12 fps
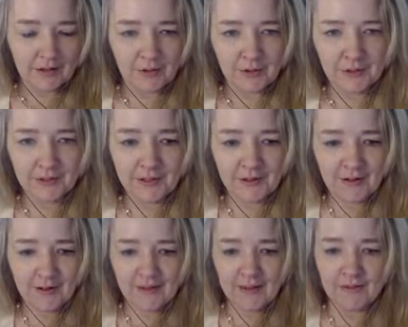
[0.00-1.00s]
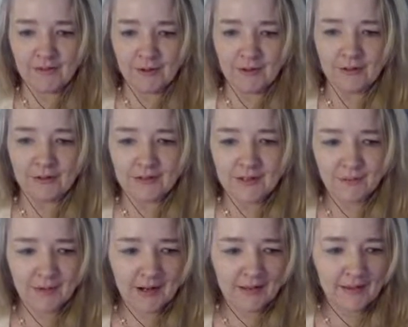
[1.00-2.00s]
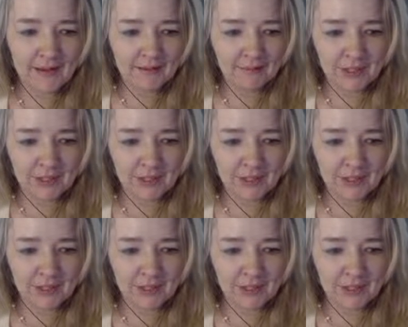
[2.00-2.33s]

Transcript: Cold-hearted as ever. Just what I said,